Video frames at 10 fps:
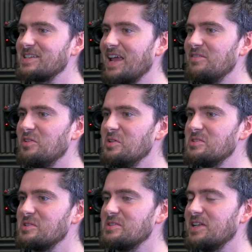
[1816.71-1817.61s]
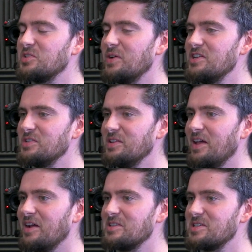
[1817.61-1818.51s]
kind of a lose lose situation
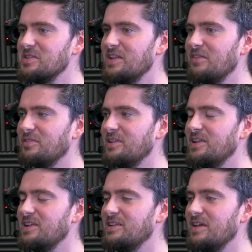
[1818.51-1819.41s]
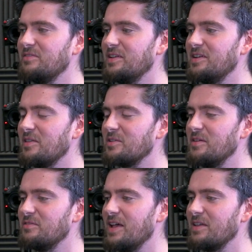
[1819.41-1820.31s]
there. So definitely another red
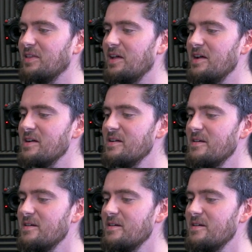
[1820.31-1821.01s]
flag there.